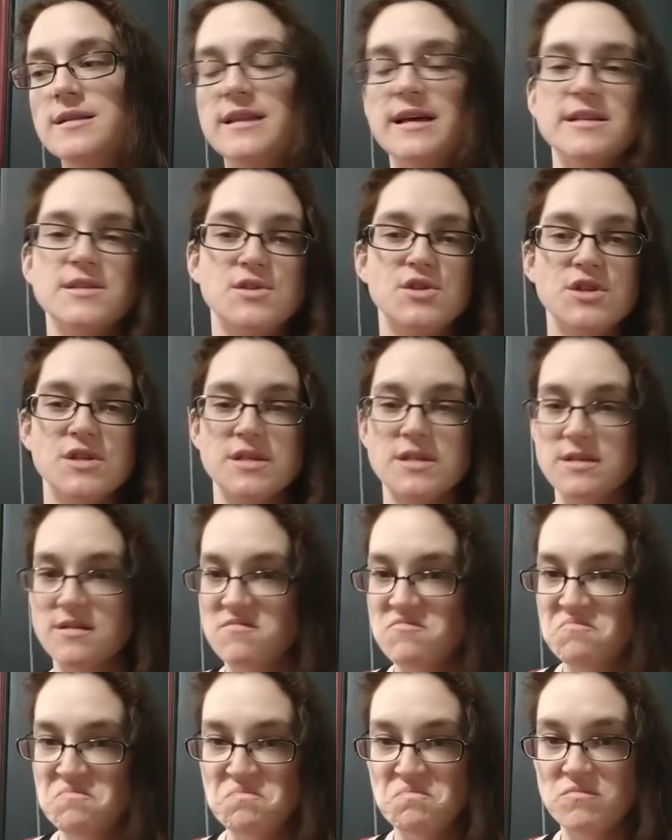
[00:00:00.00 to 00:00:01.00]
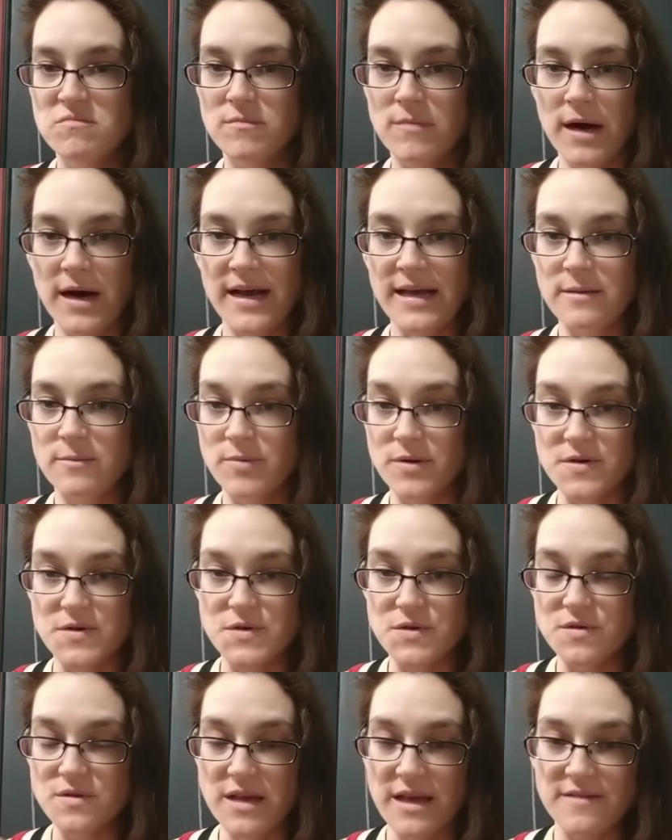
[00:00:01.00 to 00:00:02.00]
That's just my
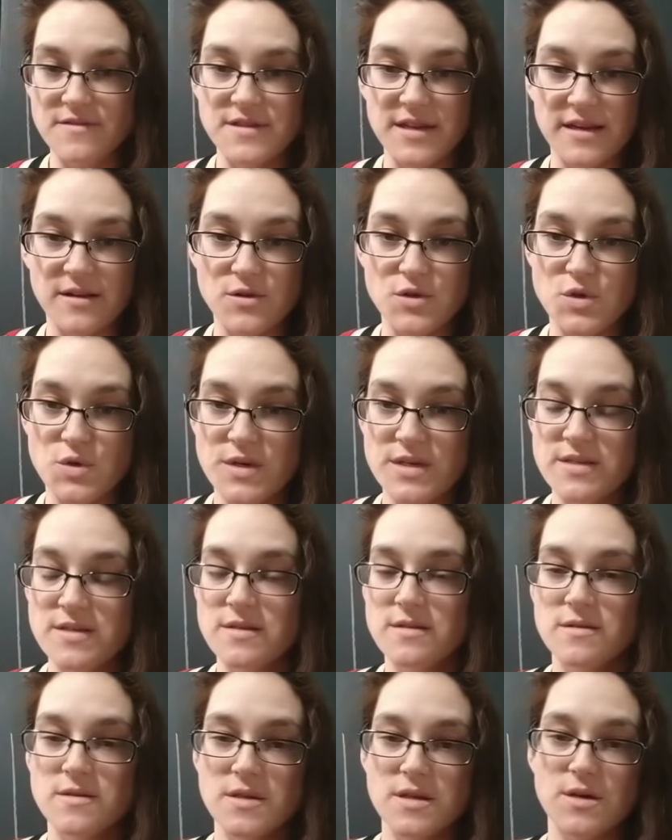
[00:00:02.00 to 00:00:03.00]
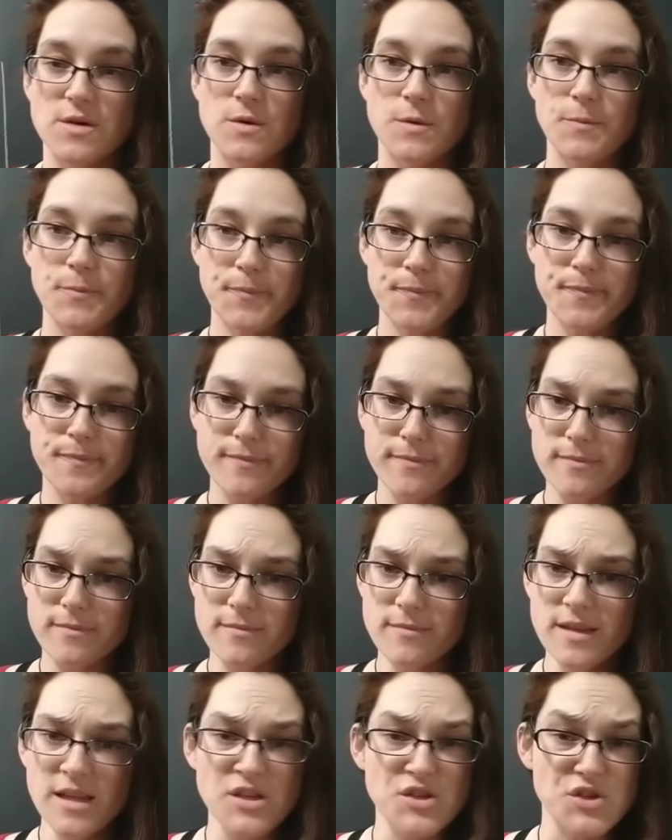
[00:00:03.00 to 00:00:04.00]
personal lifestyle choice. So
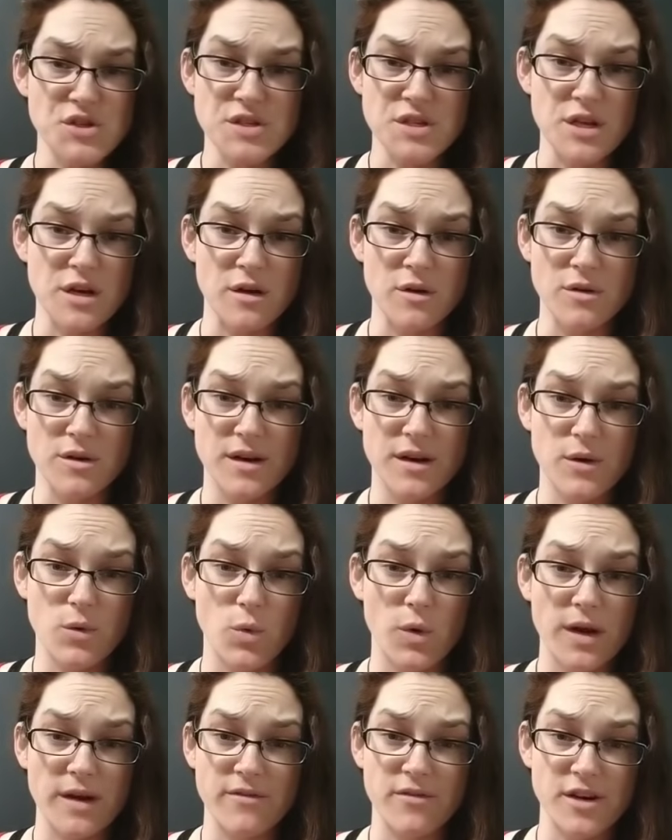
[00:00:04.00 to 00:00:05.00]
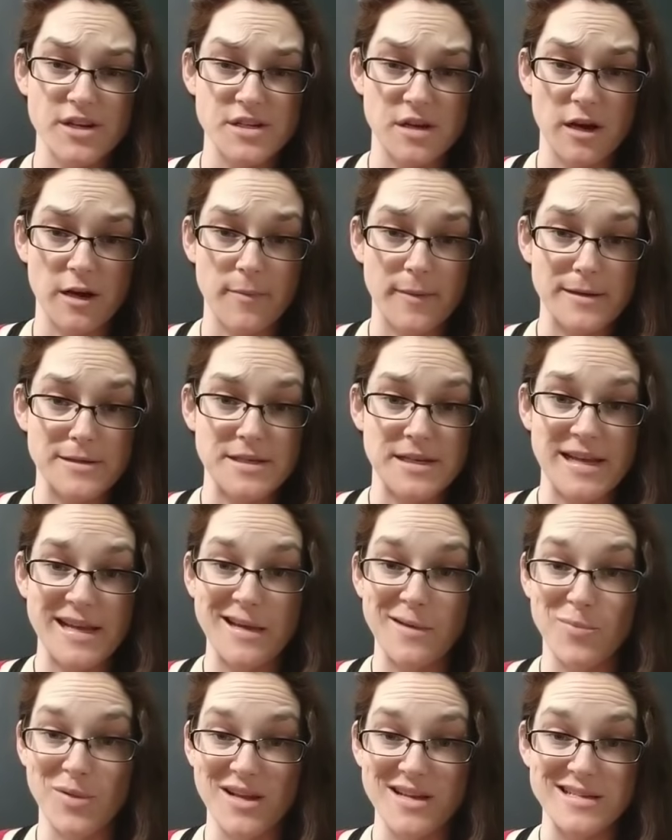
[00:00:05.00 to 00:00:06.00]
just know, whatever I talk about today
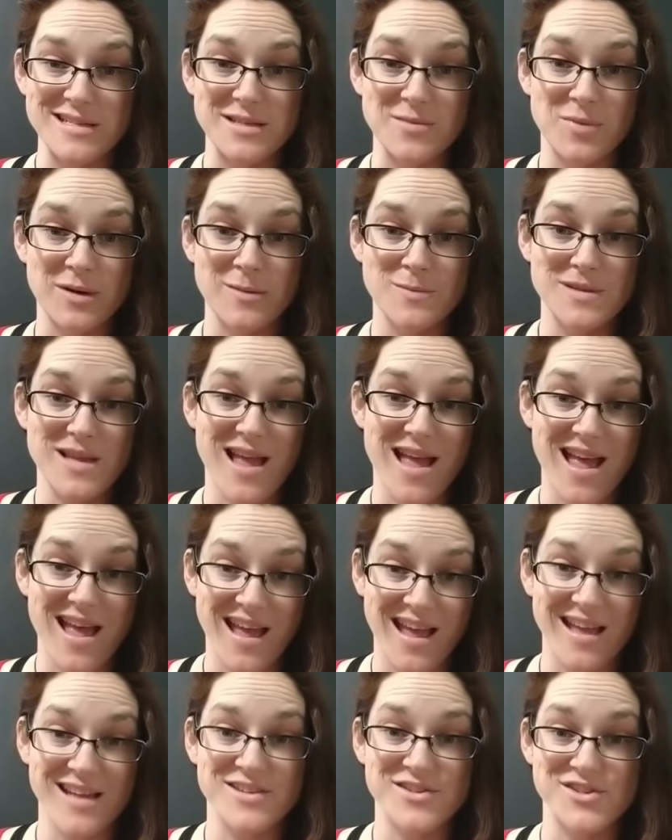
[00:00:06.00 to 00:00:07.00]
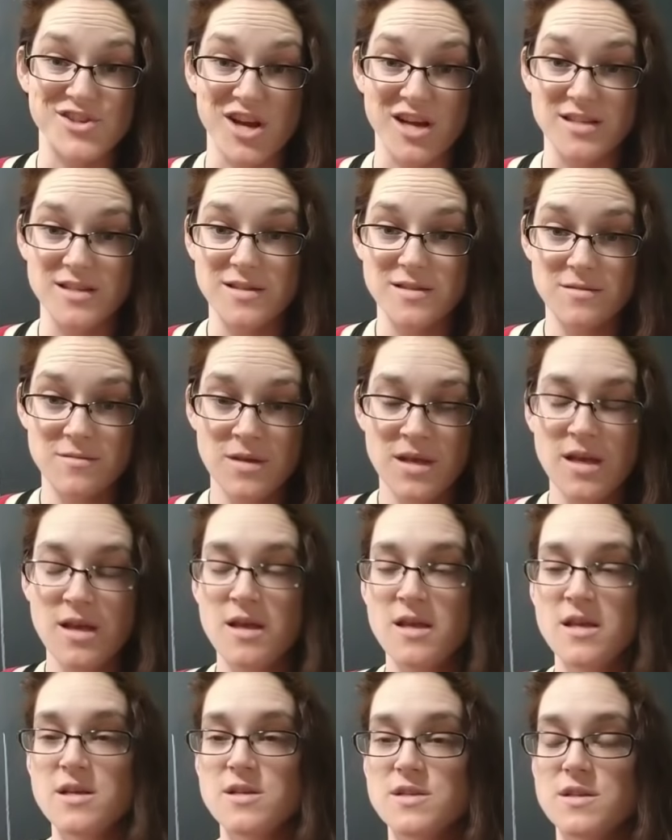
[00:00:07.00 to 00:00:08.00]
applies to pumps and shots.
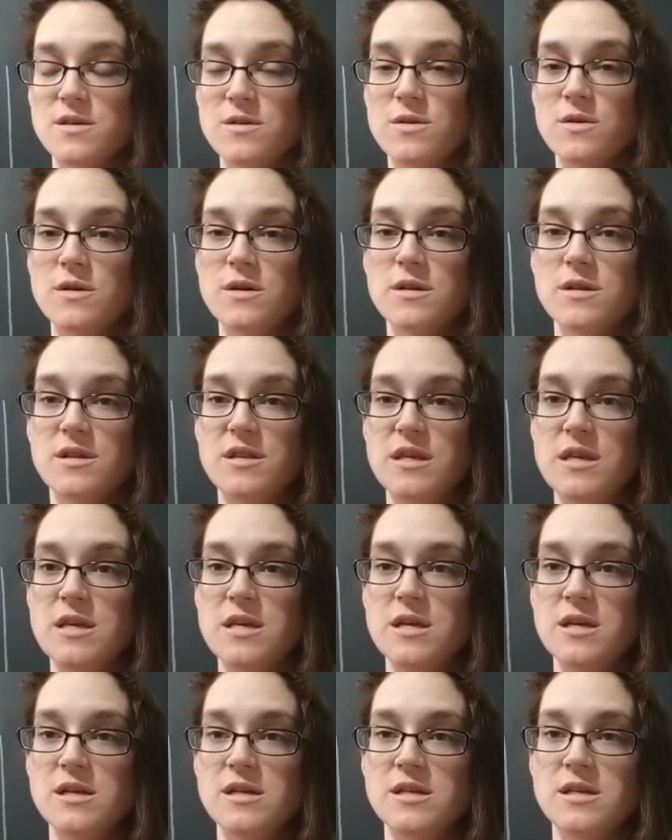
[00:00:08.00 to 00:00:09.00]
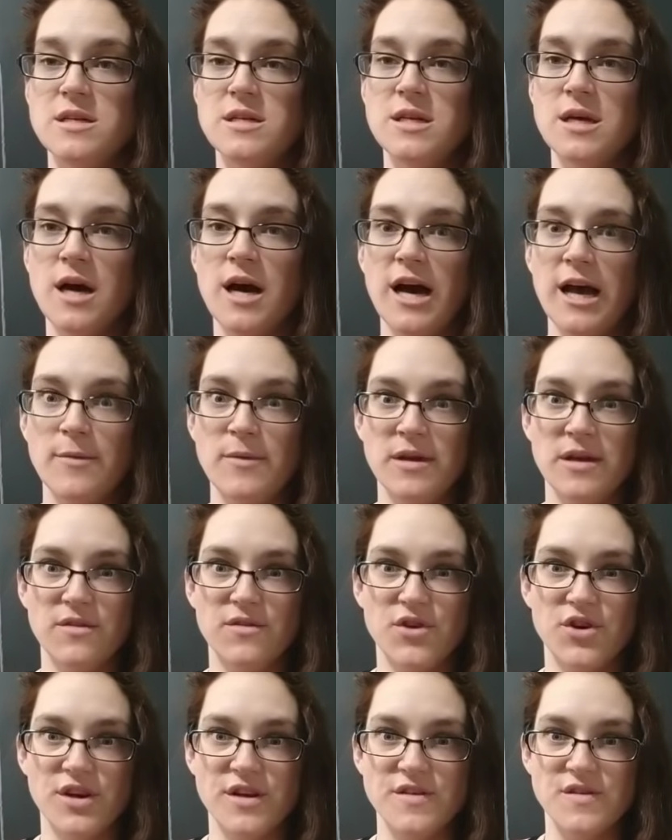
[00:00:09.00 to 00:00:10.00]
So the timing of
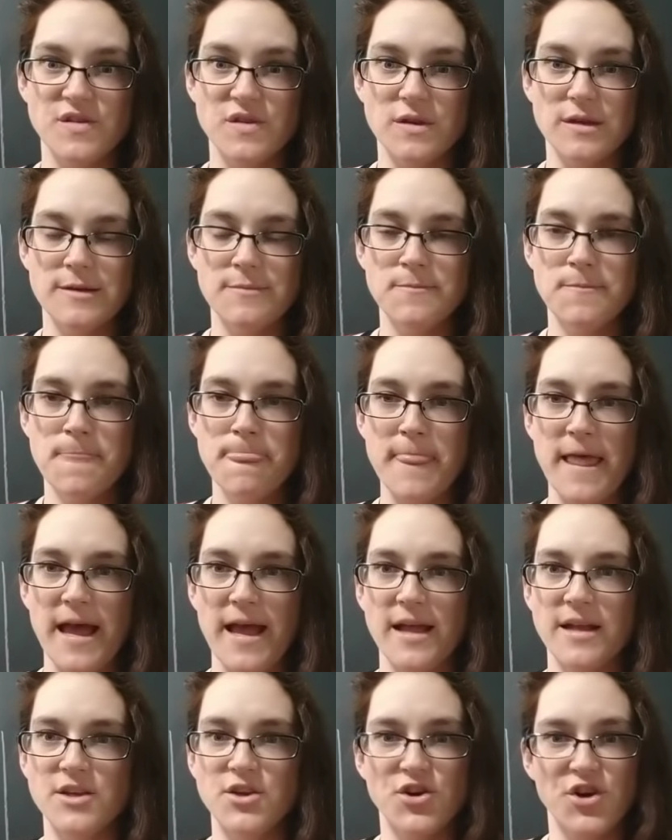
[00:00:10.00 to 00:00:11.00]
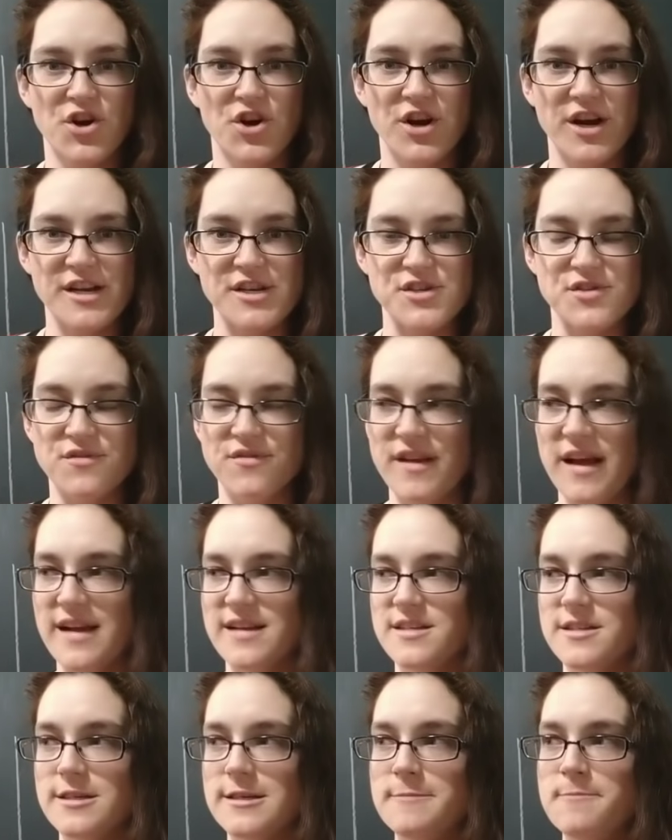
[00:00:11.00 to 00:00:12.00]
your insulin and your correction
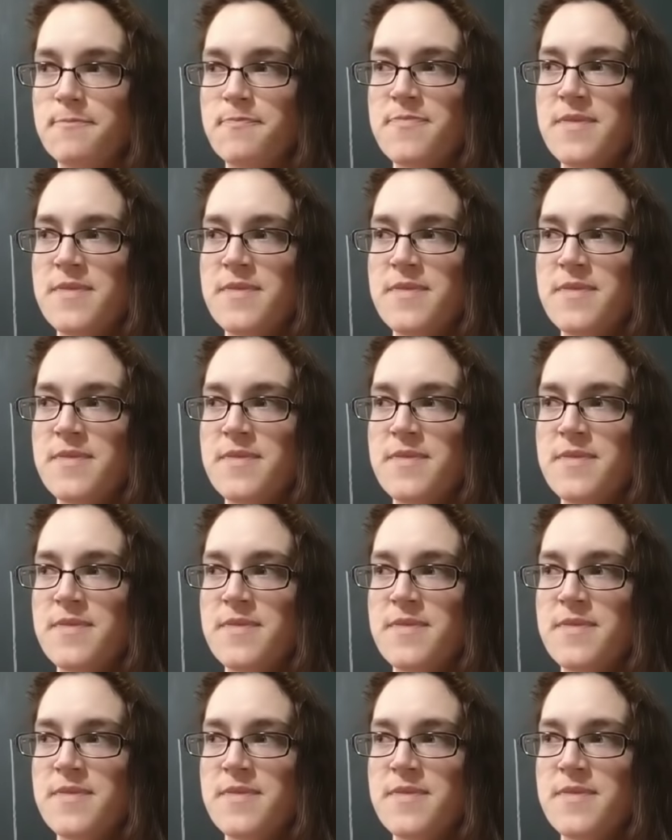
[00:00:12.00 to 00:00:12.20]
factor.